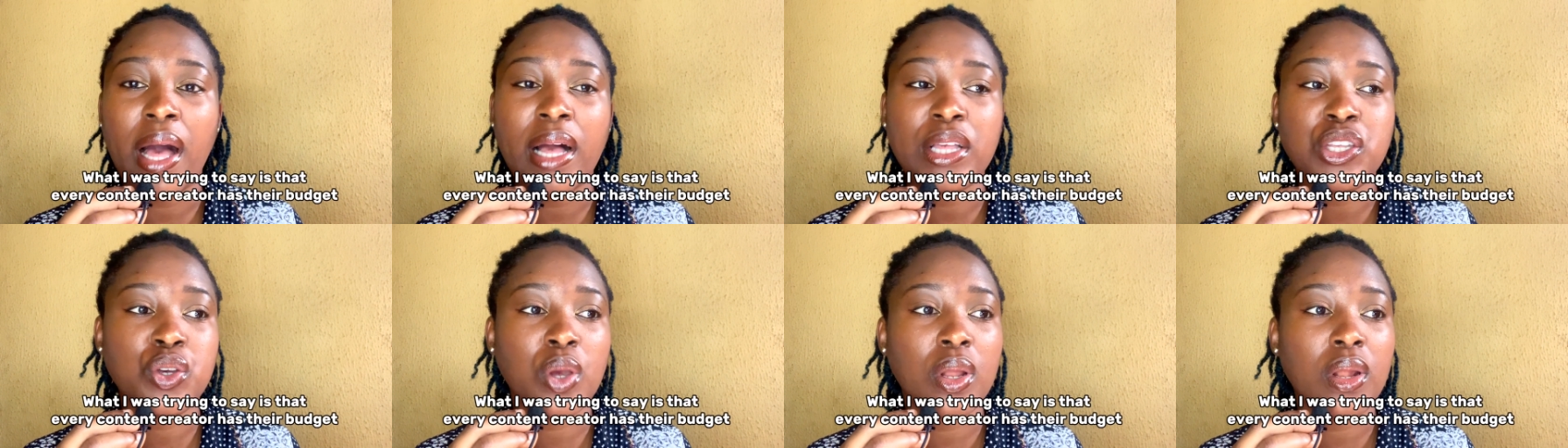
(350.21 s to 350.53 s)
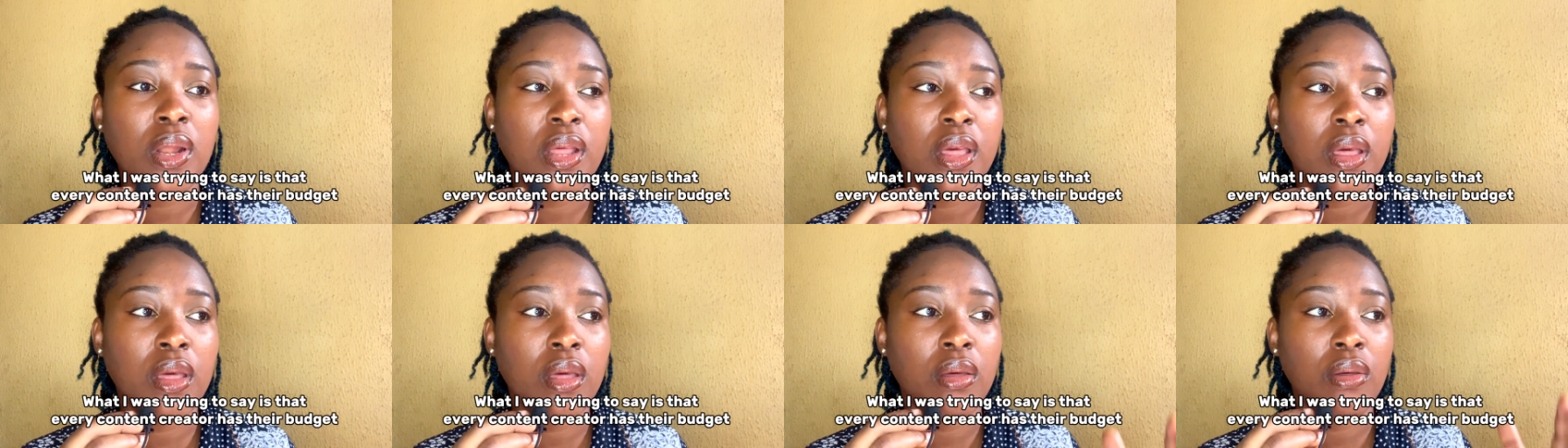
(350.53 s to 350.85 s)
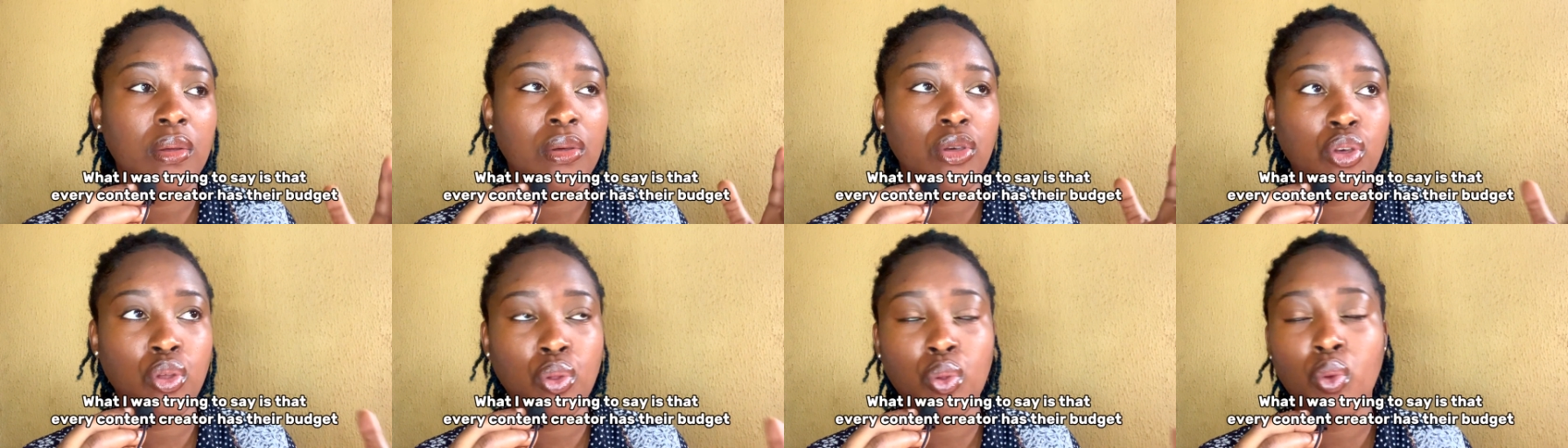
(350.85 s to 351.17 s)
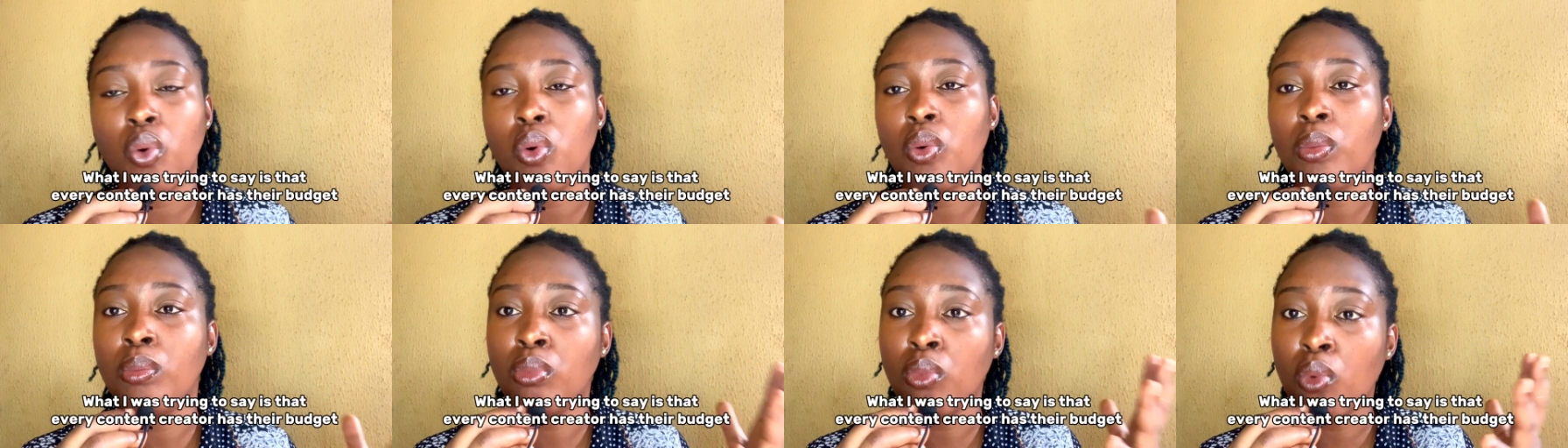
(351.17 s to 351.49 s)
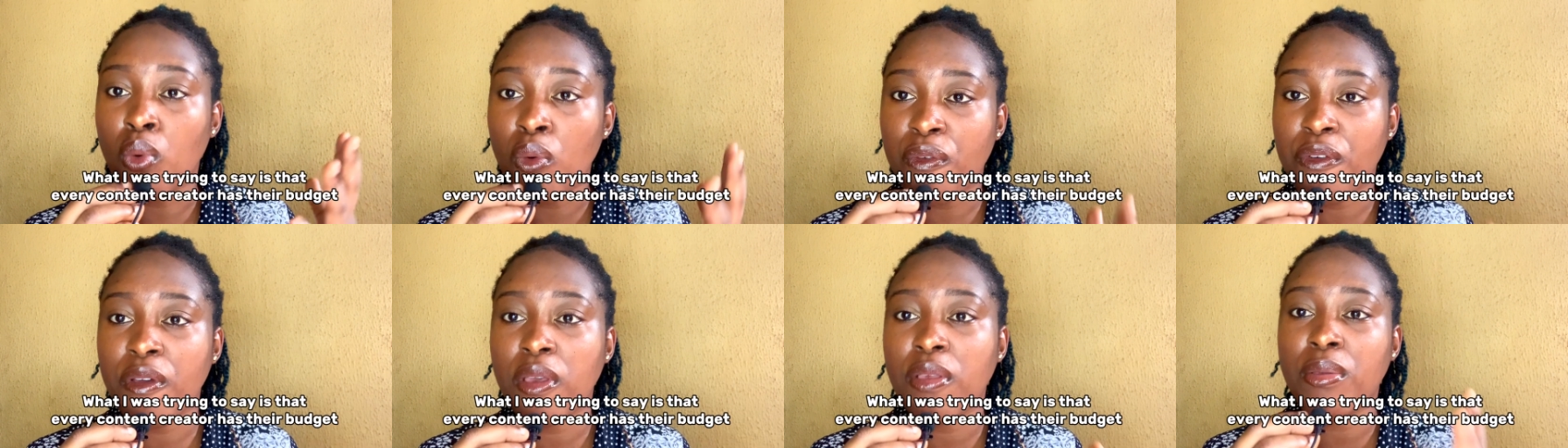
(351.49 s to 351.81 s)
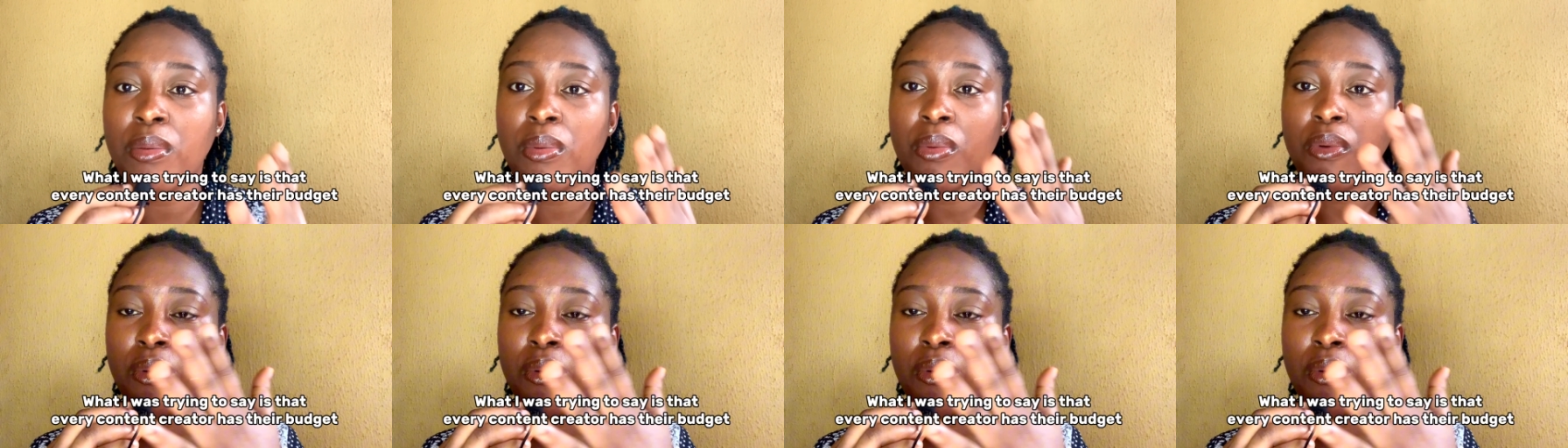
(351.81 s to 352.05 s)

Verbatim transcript: actually you know moving